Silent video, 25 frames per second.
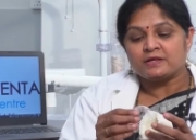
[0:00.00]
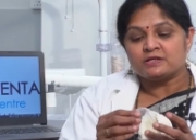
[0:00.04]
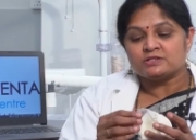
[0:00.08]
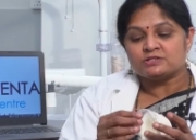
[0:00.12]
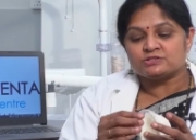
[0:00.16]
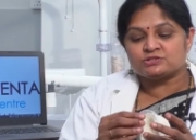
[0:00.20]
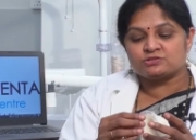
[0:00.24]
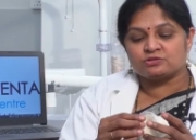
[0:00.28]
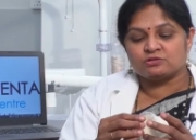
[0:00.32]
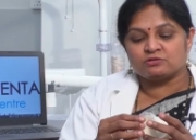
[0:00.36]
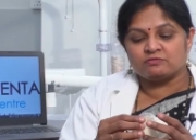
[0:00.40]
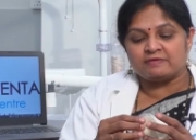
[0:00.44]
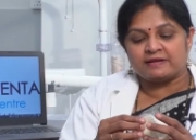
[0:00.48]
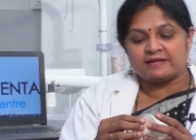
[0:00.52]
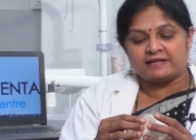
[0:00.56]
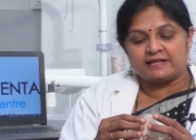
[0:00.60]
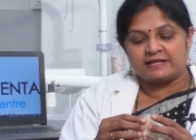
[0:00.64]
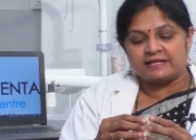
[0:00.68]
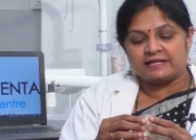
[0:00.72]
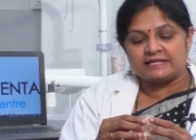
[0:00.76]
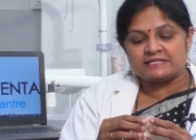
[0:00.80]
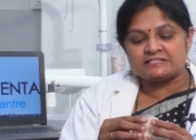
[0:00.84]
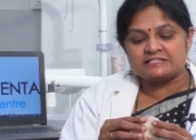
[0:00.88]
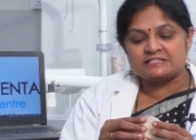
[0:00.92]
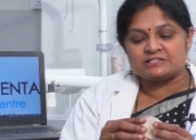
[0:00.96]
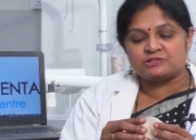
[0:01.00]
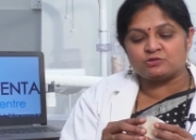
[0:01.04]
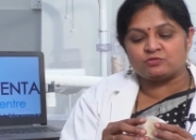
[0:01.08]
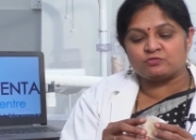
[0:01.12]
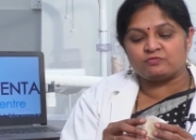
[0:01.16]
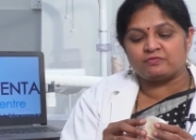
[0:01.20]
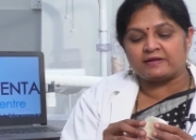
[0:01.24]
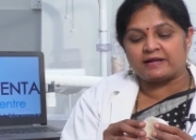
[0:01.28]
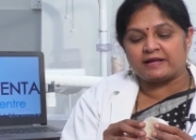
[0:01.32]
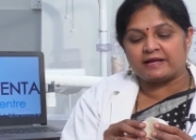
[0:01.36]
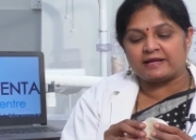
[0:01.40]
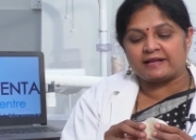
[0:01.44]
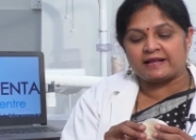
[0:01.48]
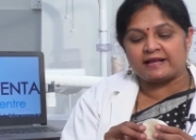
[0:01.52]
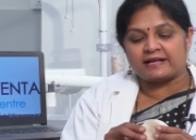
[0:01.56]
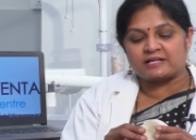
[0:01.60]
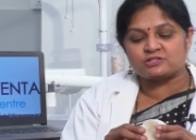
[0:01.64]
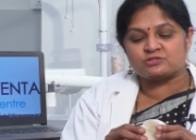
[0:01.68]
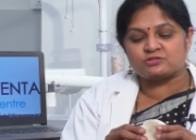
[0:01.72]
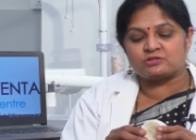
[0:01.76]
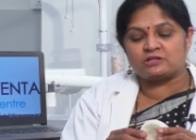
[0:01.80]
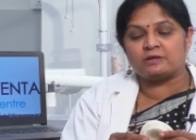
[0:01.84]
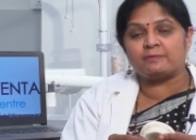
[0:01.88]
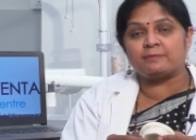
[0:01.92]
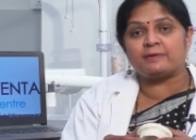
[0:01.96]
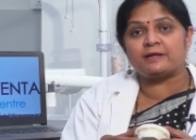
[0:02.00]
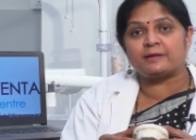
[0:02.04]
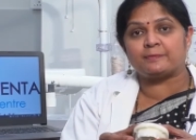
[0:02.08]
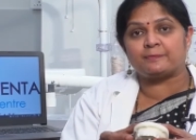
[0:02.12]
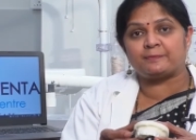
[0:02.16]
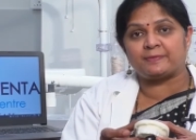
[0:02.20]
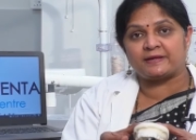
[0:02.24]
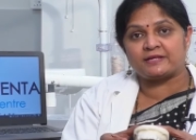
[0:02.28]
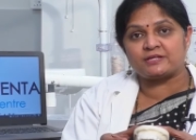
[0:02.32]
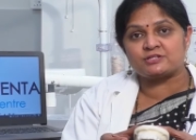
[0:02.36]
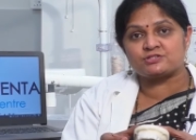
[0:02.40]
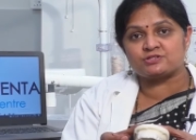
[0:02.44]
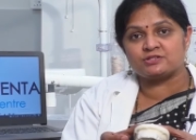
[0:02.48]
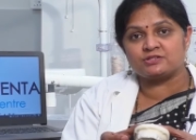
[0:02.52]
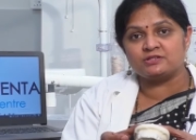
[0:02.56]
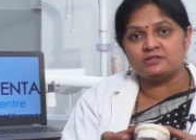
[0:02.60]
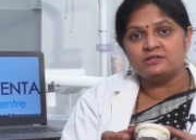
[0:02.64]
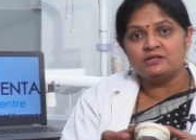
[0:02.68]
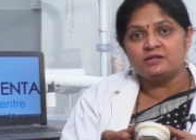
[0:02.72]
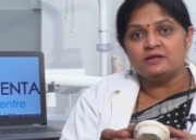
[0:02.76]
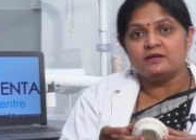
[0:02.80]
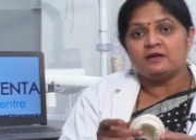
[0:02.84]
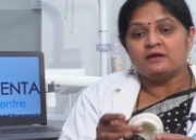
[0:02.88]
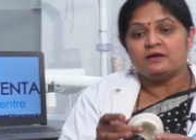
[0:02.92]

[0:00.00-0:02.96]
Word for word: So very easy to wear actually by a patient